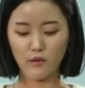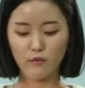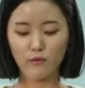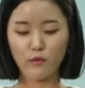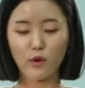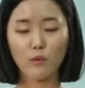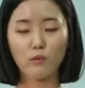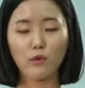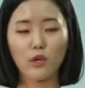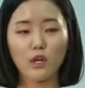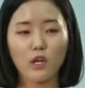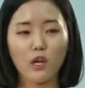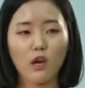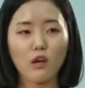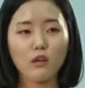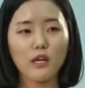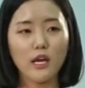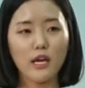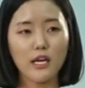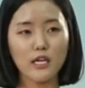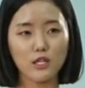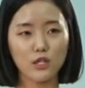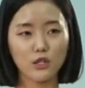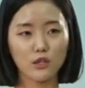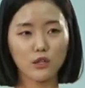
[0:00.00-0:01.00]
From the
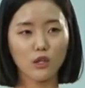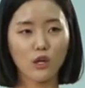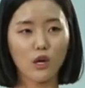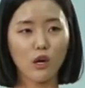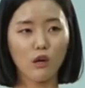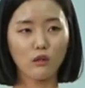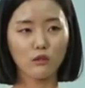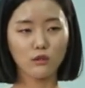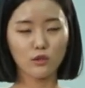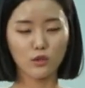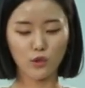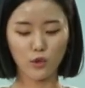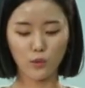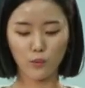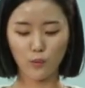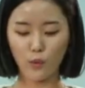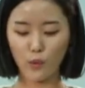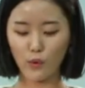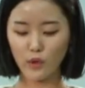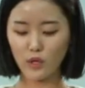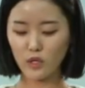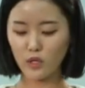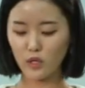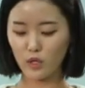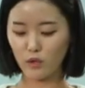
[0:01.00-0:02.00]
non-Asian culture
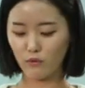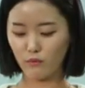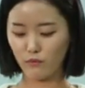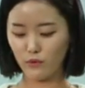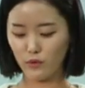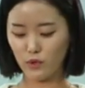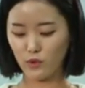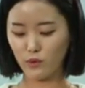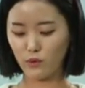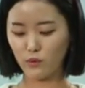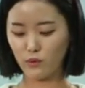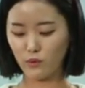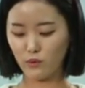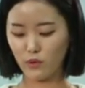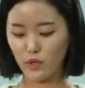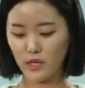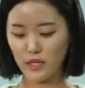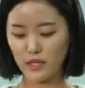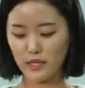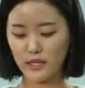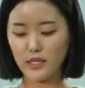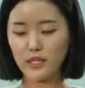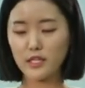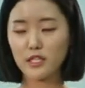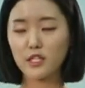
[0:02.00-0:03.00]
point of view,
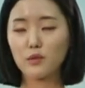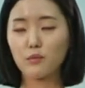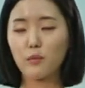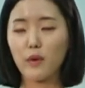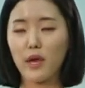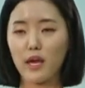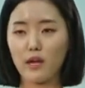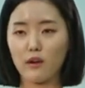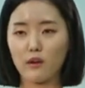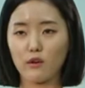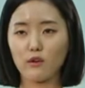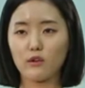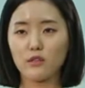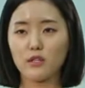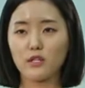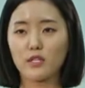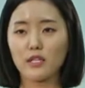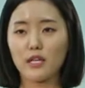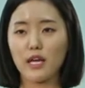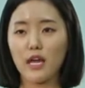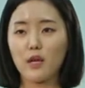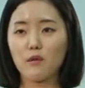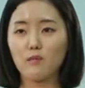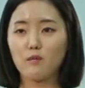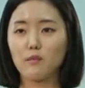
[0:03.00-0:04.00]
these
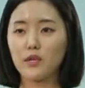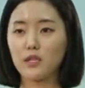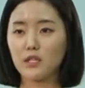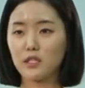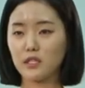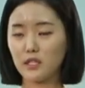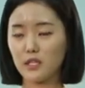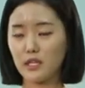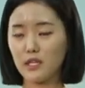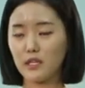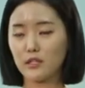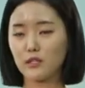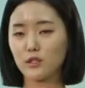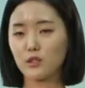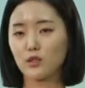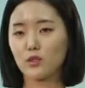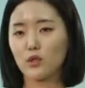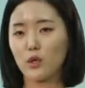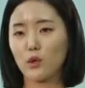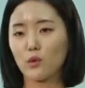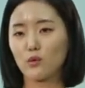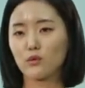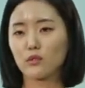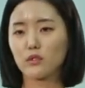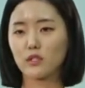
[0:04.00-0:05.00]
patterns can be seen
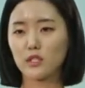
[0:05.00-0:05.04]
so